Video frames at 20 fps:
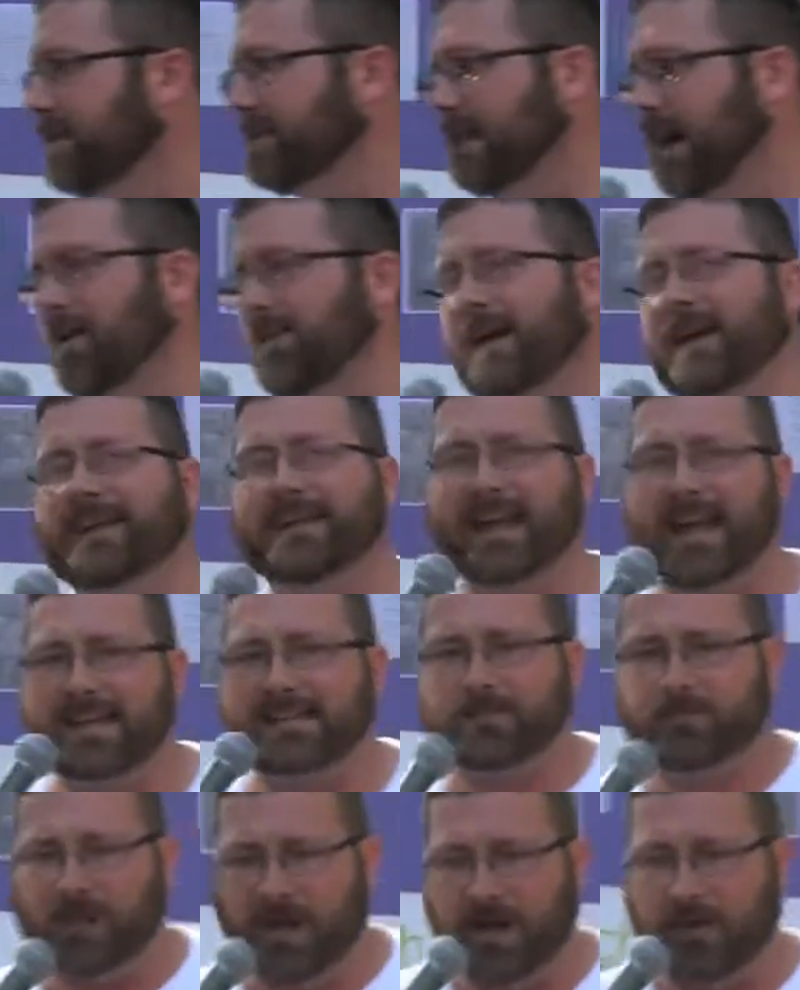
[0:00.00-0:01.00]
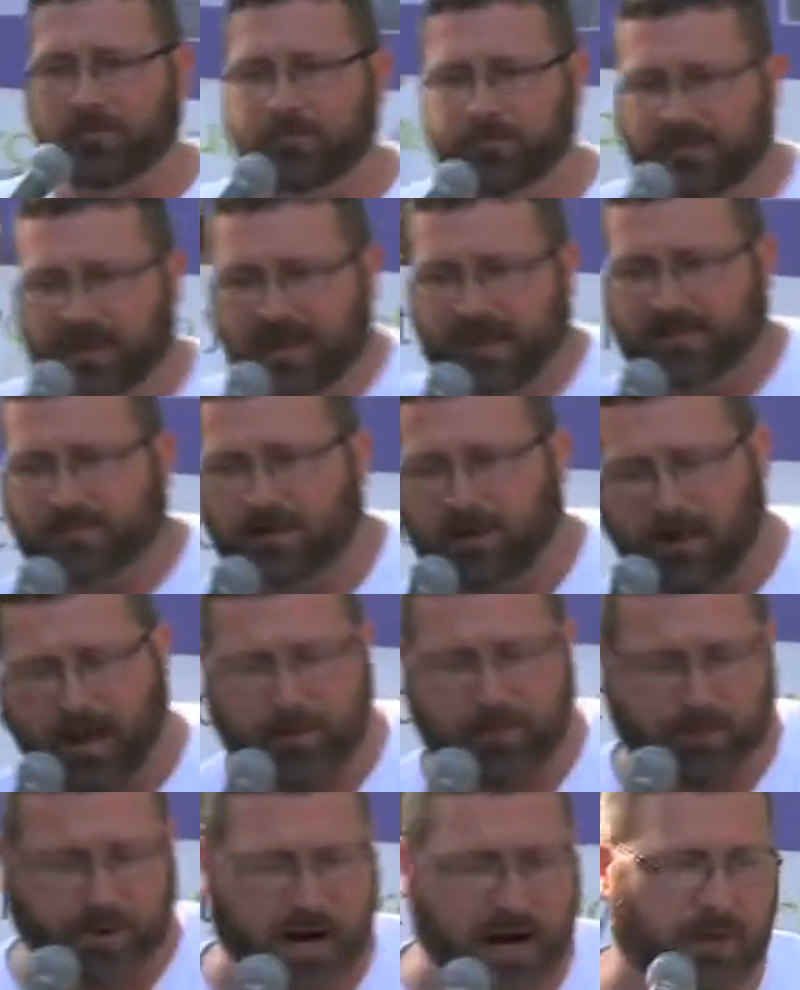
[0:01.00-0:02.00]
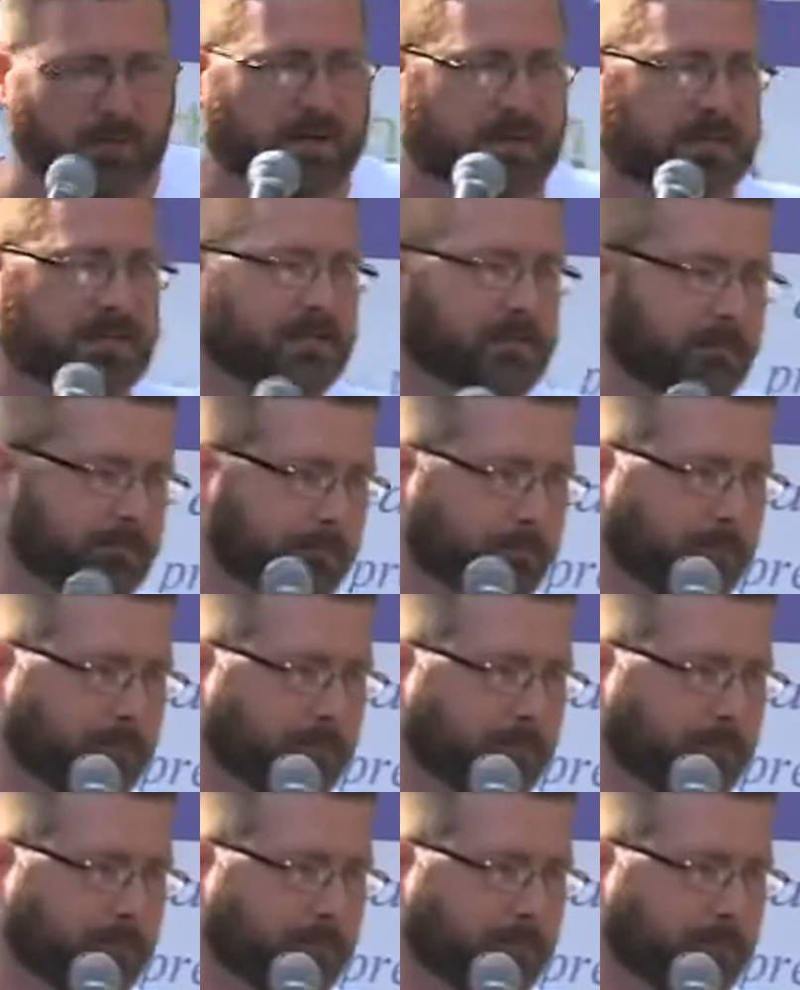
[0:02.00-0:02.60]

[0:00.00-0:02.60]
So I'm like, yes, Mom, I promise.